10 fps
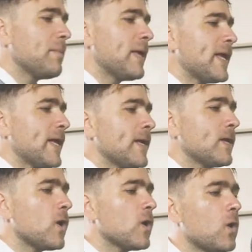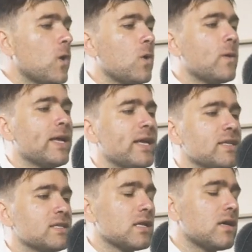may not always
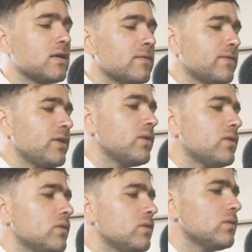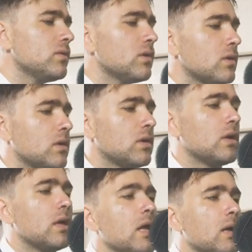love you,
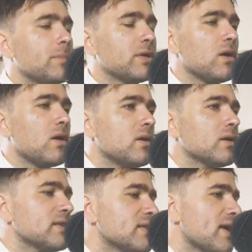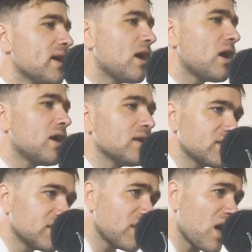but long as there are
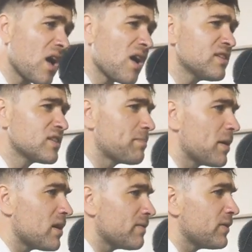stars above